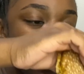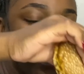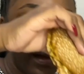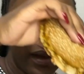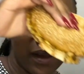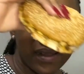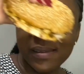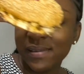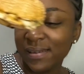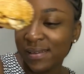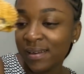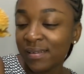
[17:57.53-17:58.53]
I
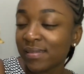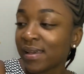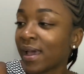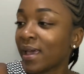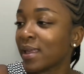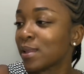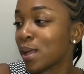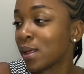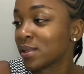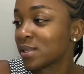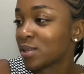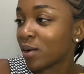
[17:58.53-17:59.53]
don't think I can tell
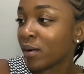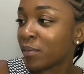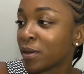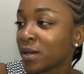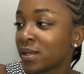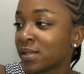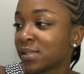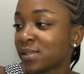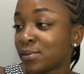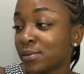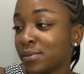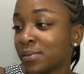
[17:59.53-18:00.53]
this story because,
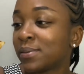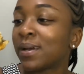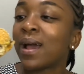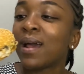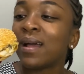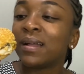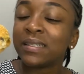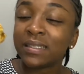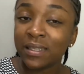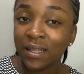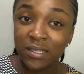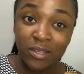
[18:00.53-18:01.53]
oof,
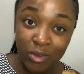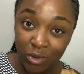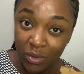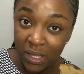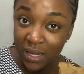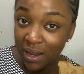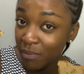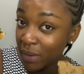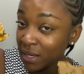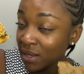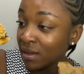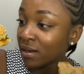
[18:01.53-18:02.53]
next thing you know, they take my
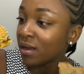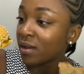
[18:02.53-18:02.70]
degree